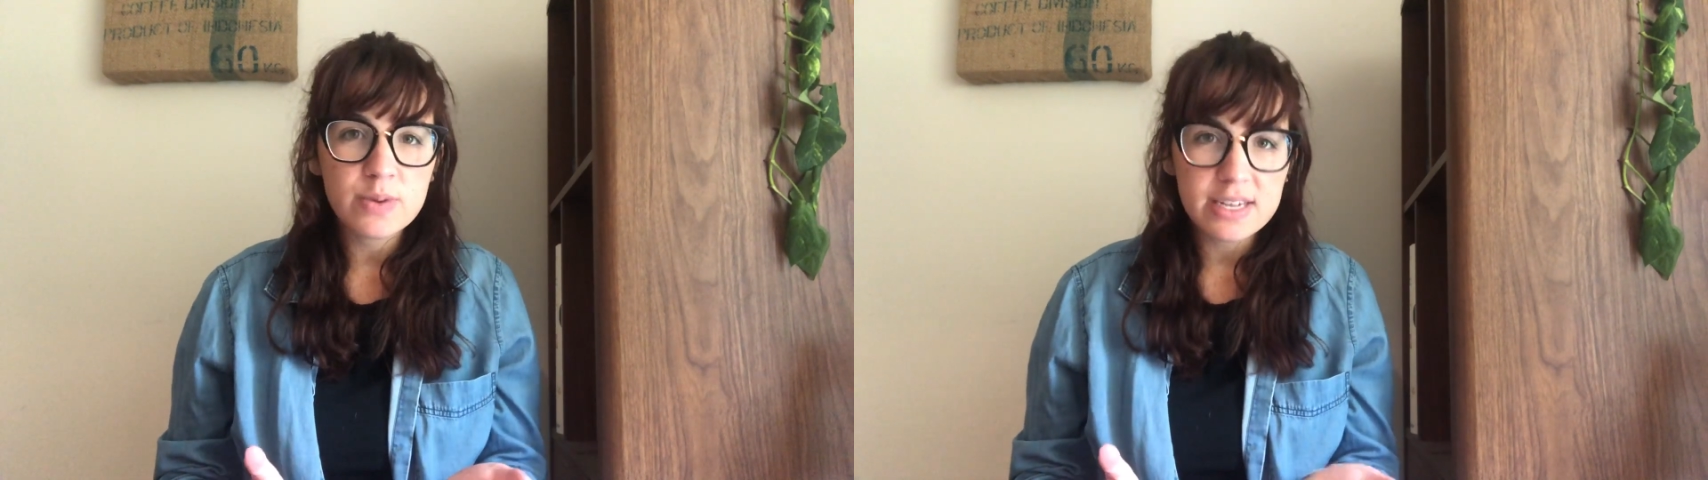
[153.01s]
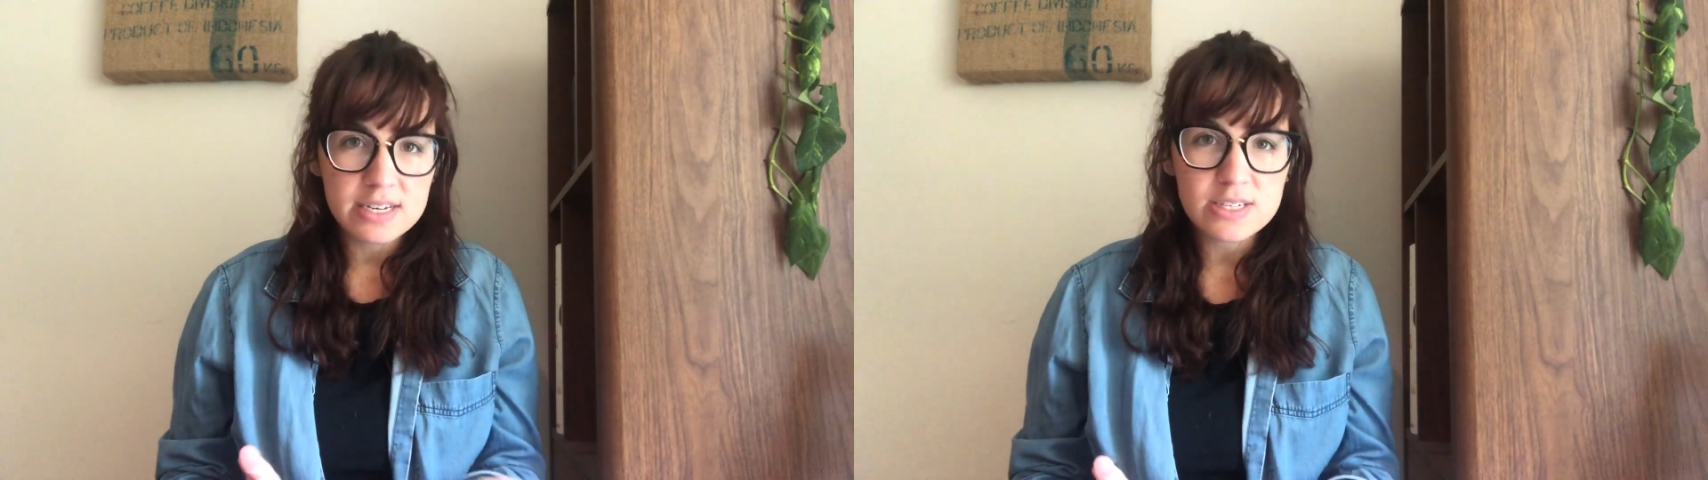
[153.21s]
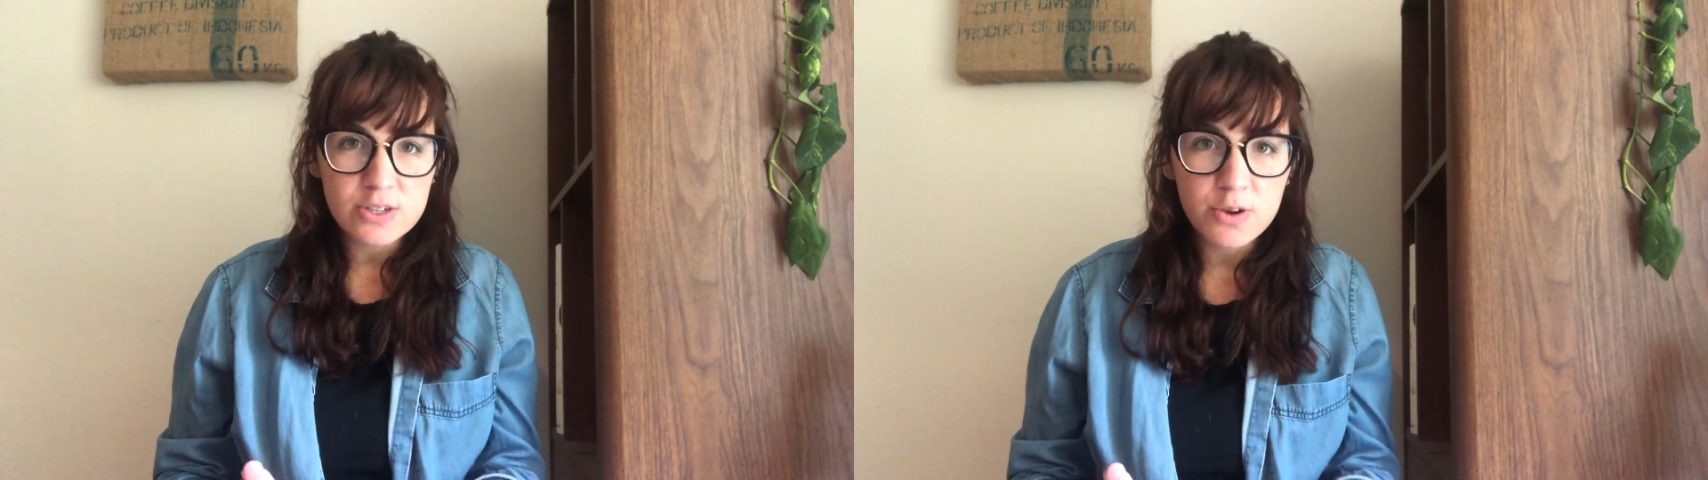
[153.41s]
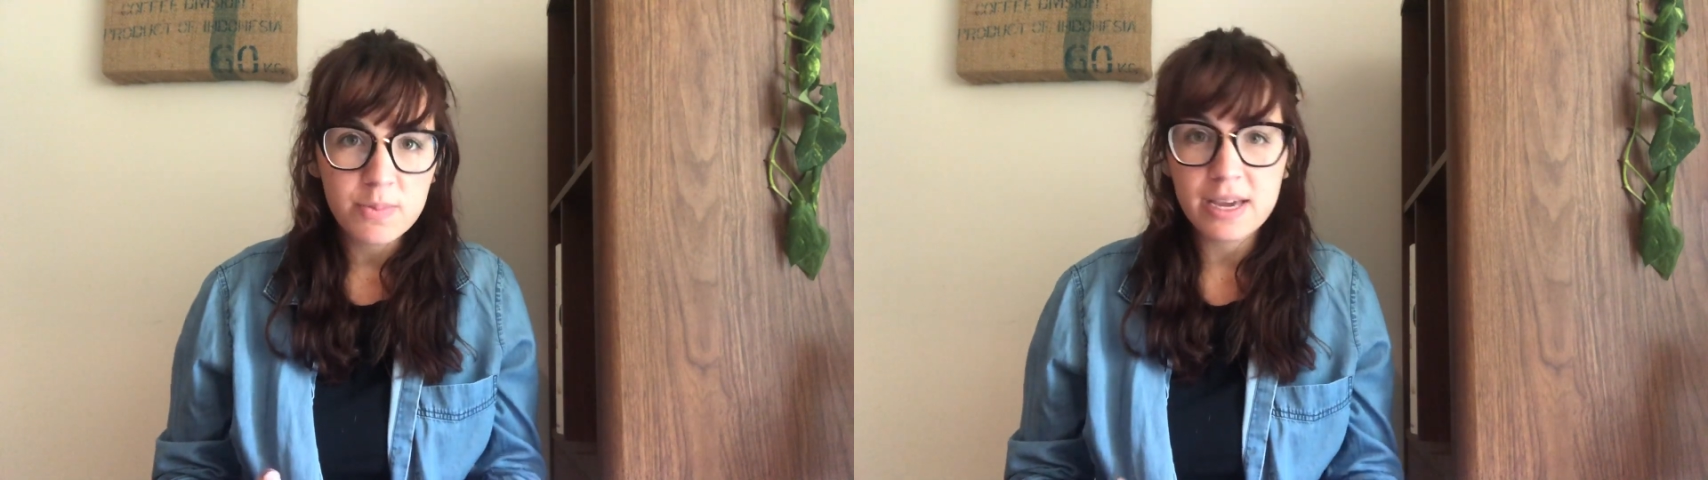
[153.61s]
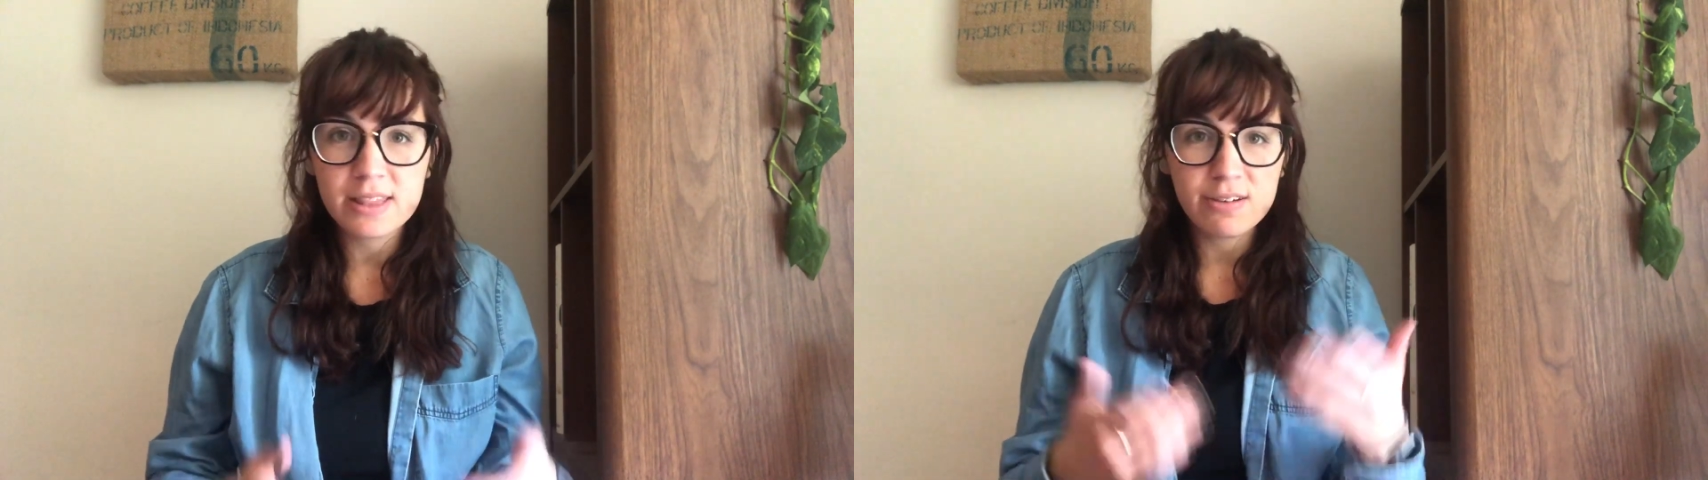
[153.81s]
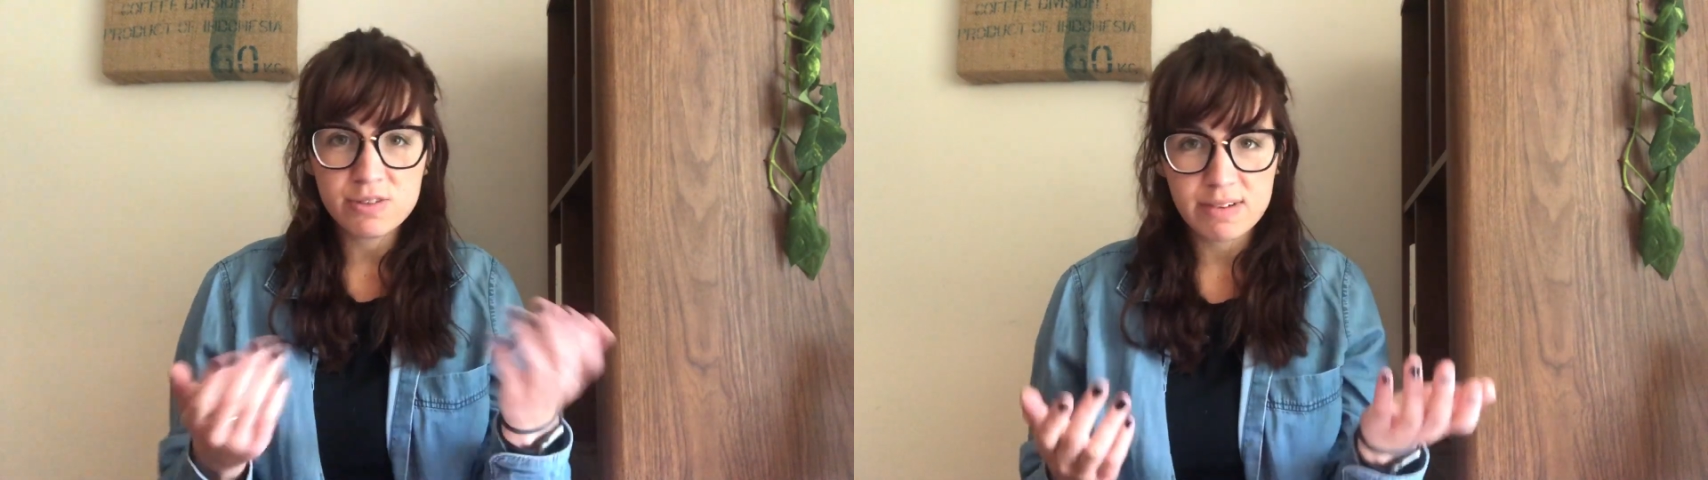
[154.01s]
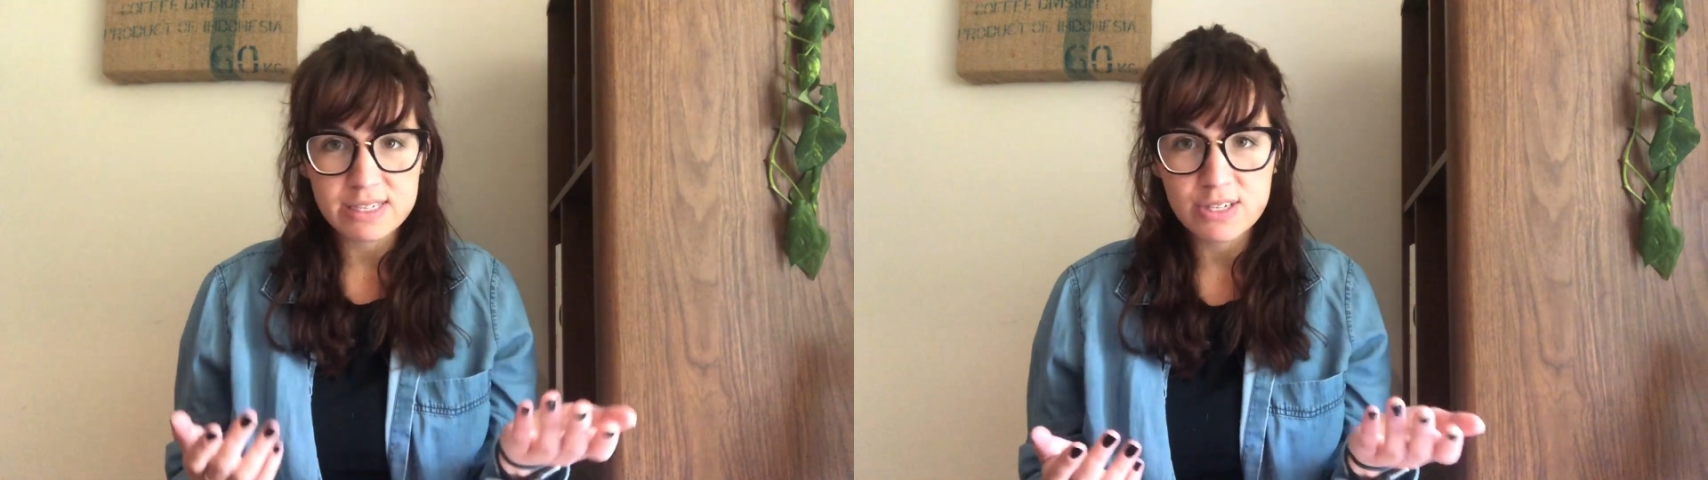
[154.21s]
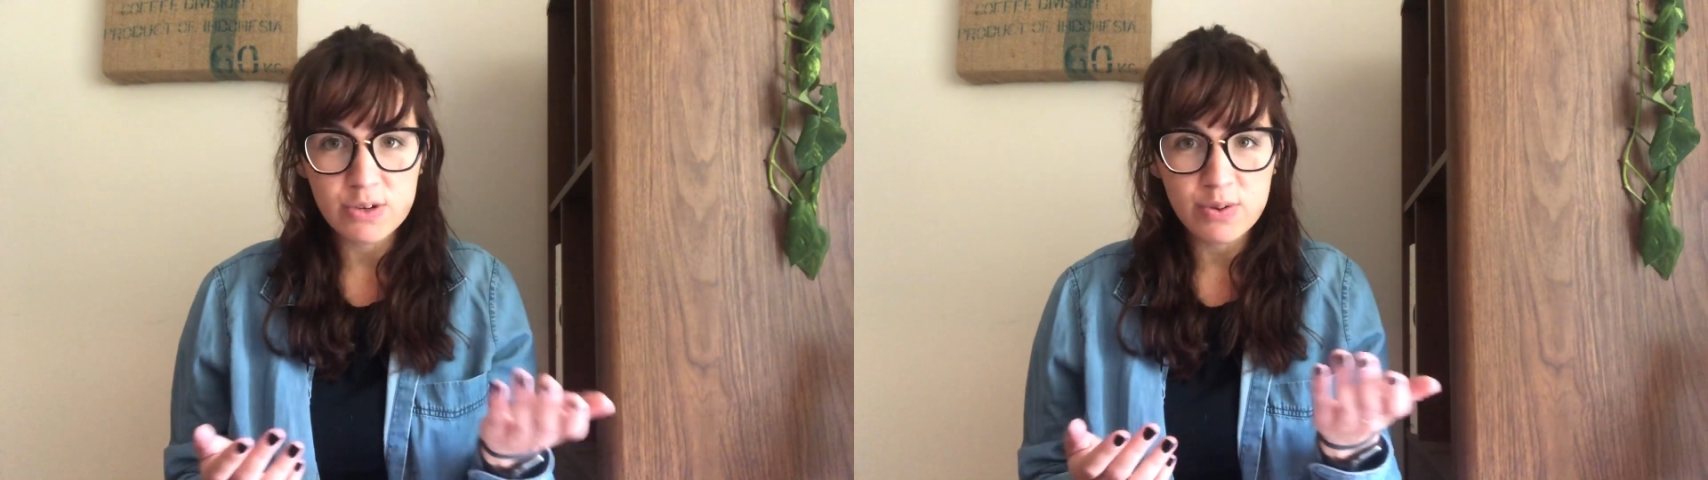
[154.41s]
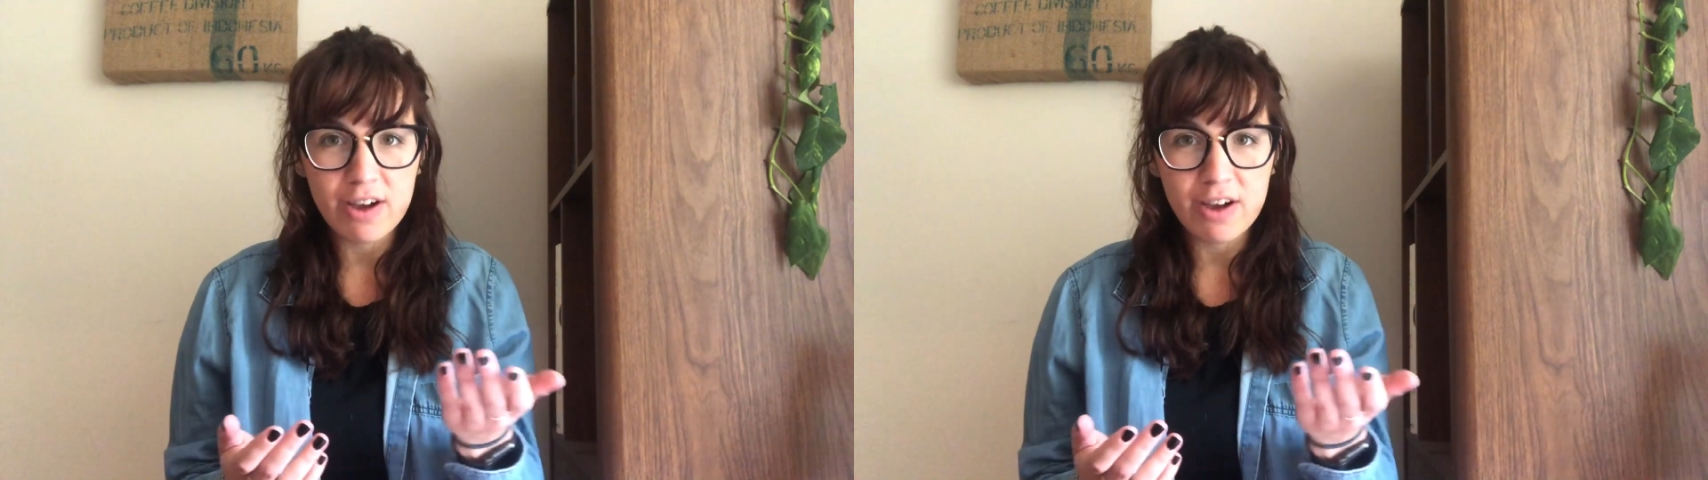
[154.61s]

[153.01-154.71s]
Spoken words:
we can assume, and those of us who